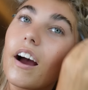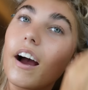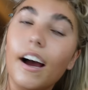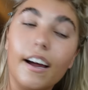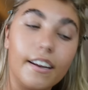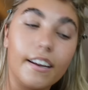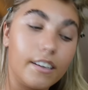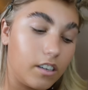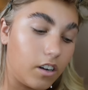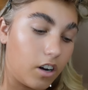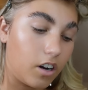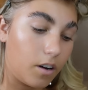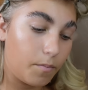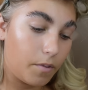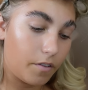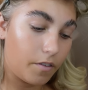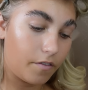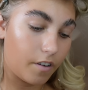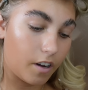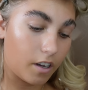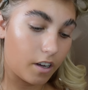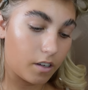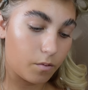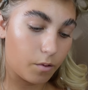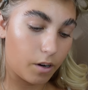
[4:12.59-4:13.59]
And I'm the
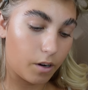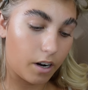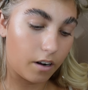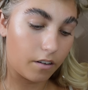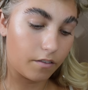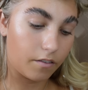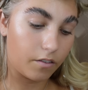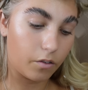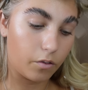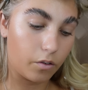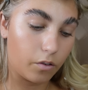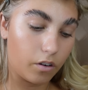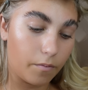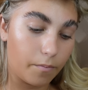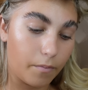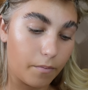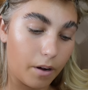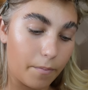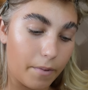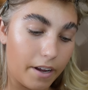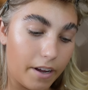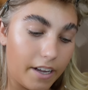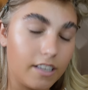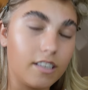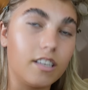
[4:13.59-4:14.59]
first one out of all of
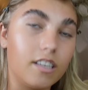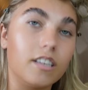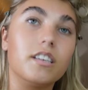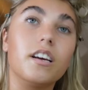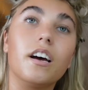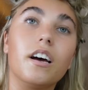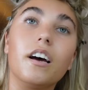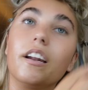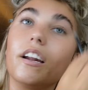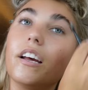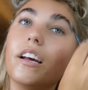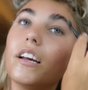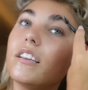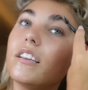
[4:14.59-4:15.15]
my mates to turn